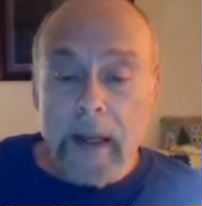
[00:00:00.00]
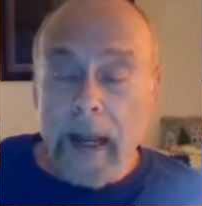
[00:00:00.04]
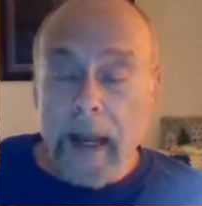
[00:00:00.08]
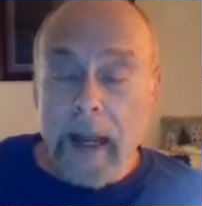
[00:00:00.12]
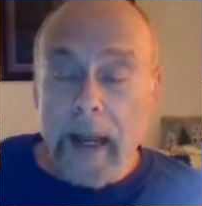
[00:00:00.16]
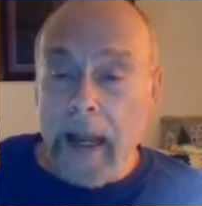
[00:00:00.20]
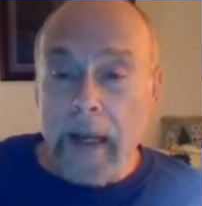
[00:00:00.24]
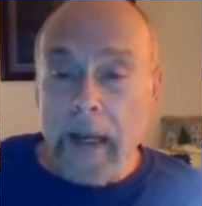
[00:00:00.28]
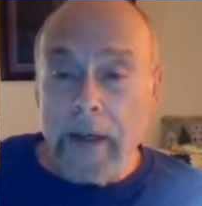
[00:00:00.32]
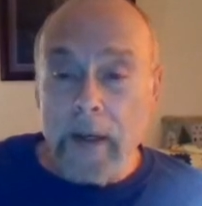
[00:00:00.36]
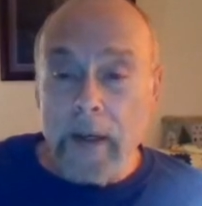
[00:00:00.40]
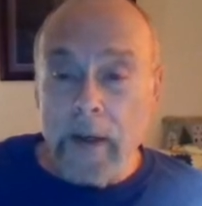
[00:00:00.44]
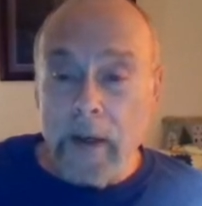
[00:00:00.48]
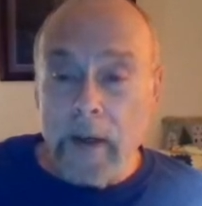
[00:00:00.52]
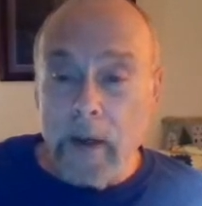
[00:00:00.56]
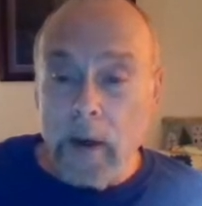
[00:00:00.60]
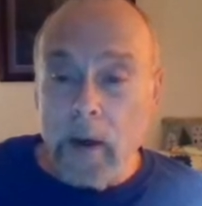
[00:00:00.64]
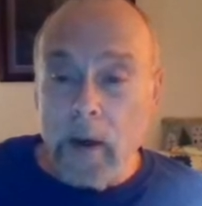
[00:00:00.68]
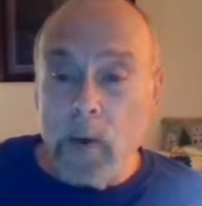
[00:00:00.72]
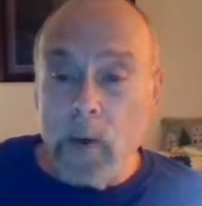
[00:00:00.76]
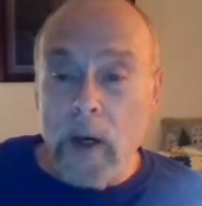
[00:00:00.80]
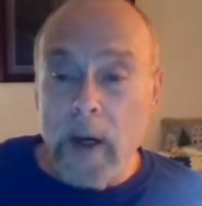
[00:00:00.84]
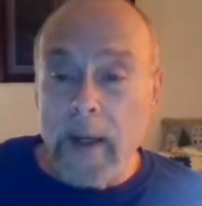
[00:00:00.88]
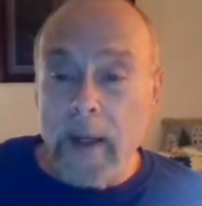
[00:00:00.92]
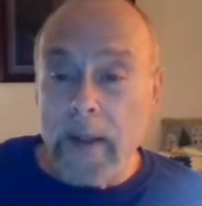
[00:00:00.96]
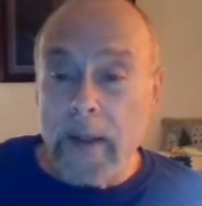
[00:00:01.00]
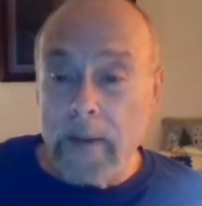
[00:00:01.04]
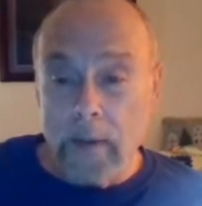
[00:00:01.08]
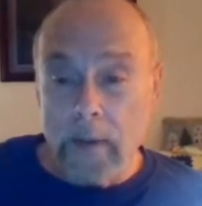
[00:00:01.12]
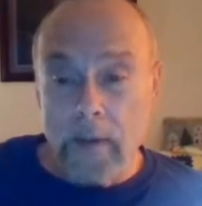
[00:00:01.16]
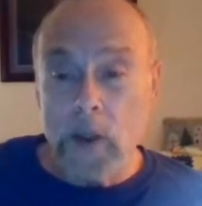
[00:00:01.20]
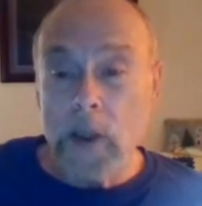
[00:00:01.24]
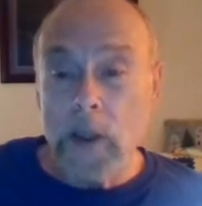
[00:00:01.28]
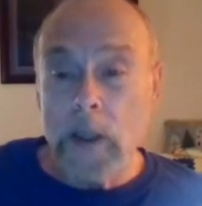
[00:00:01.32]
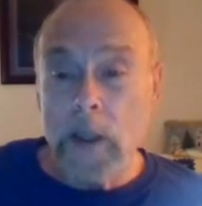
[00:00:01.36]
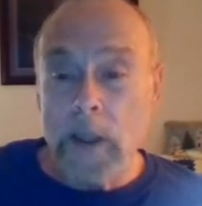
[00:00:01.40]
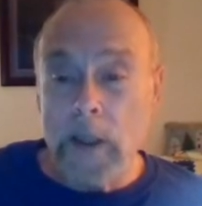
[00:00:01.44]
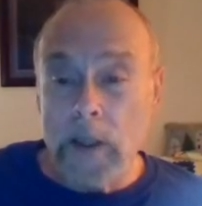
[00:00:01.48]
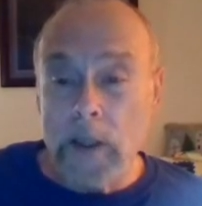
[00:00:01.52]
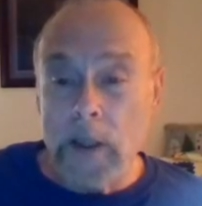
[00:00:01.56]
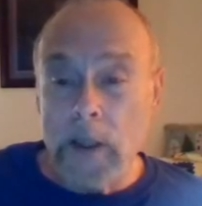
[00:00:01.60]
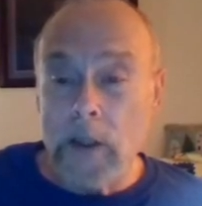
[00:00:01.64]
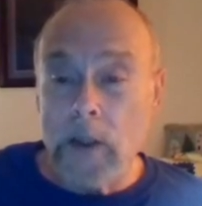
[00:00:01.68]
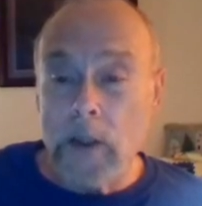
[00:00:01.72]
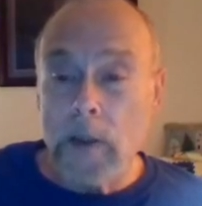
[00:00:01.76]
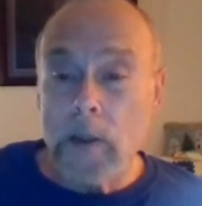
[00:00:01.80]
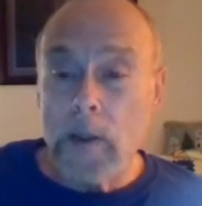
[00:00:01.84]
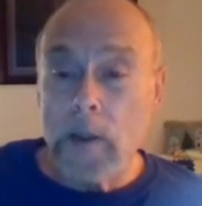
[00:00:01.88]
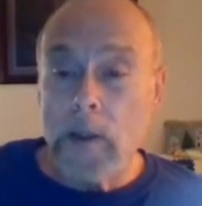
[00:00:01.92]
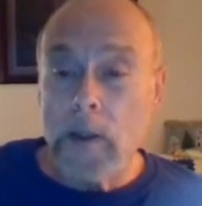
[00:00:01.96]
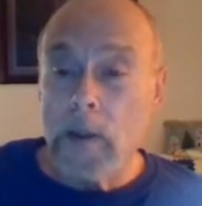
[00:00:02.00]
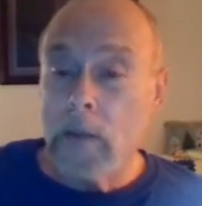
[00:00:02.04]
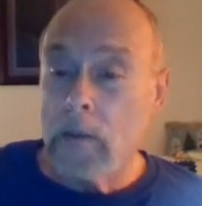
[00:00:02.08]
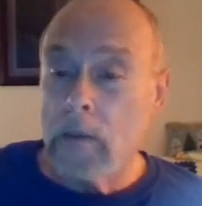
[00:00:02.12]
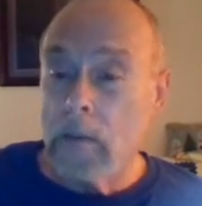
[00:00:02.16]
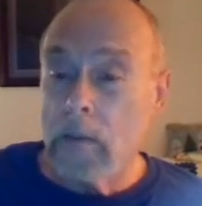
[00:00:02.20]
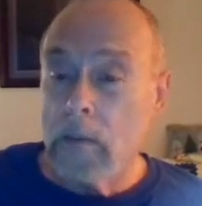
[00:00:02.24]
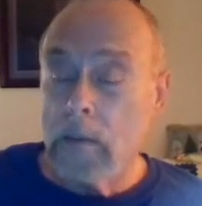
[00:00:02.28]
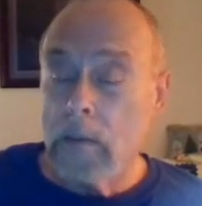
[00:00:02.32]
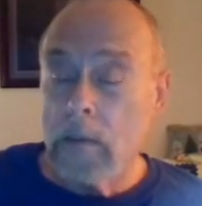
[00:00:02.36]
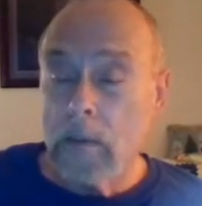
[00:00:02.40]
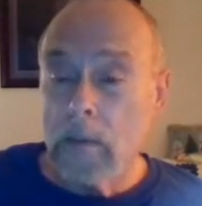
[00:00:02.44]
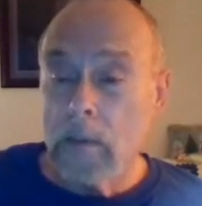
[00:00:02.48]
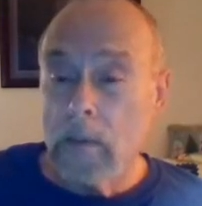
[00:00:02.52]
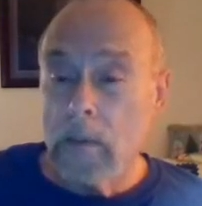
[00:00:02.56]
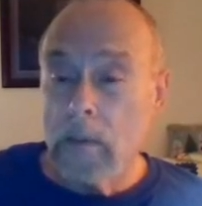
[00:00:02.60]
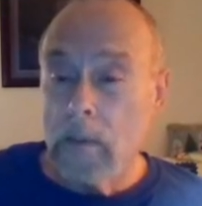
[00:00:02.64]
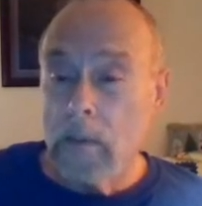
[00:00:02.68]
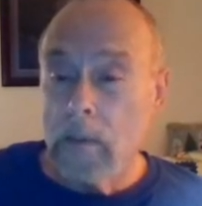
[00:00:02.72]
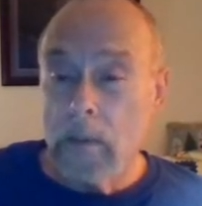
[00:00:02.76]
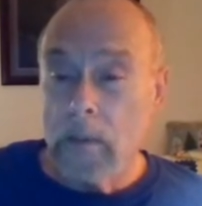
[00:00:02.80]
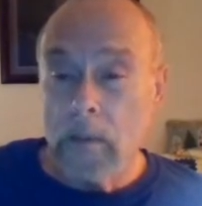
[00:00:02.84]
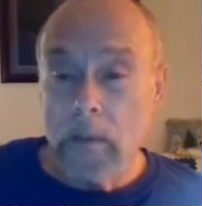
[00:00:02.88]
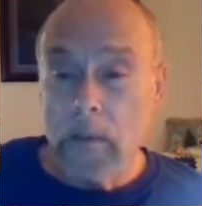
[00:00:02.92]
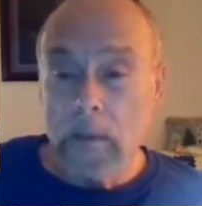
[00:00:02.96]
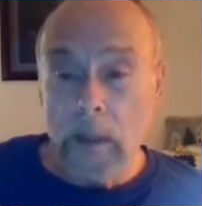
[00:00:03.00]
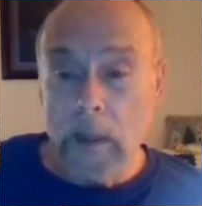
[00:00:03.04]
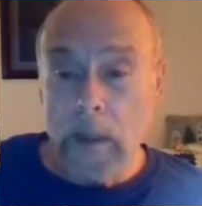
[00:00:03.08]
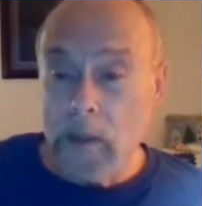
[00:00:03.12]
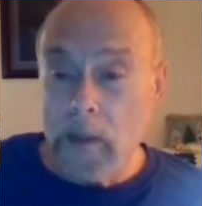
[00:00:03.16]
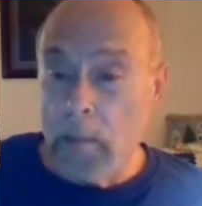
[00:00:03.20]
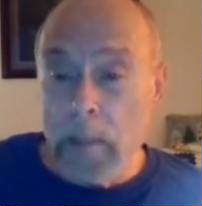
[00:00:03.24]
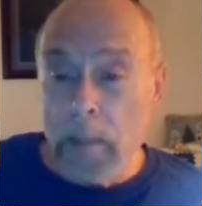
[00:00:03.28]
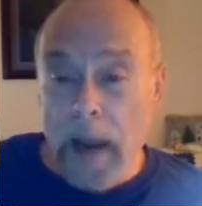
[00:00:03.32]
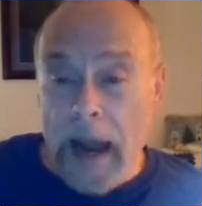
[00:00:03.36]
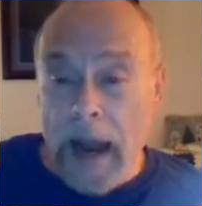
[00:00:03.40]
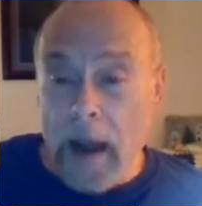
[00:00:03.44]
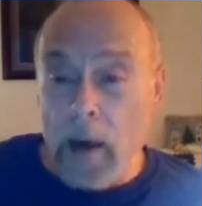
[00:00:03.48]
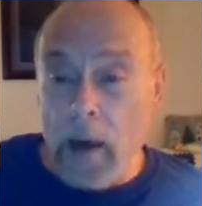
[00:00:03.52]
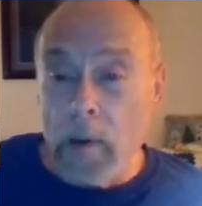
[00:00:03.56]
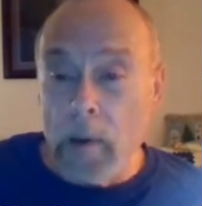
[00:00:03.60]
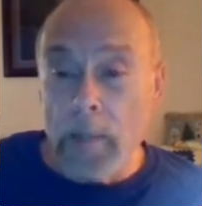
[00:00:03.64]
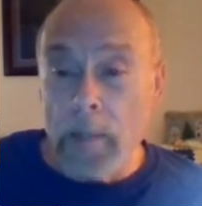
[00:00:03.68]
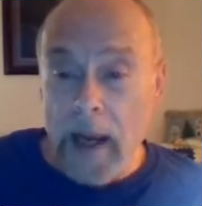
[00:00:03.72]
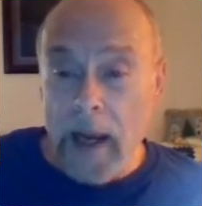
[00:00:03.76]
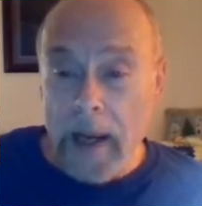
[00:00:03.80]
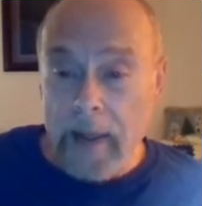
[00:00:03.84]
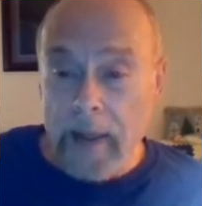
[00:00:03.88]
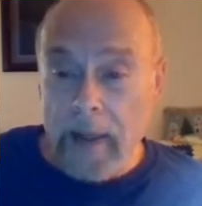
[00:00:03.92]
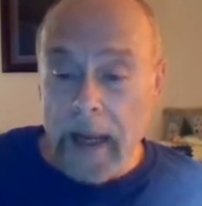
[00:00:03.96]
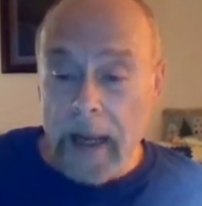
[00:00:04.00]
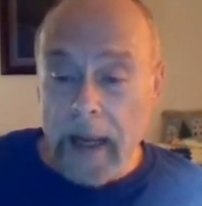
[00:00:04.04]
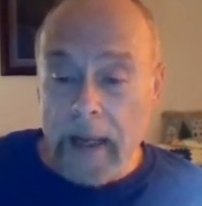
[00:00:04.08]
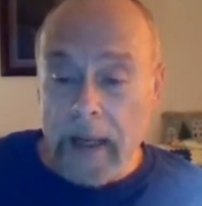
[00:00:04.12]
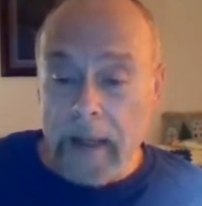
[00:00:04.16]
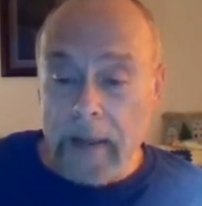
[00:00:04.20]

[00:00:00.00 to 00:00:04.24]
And you know what? Jesus isn't bound by that.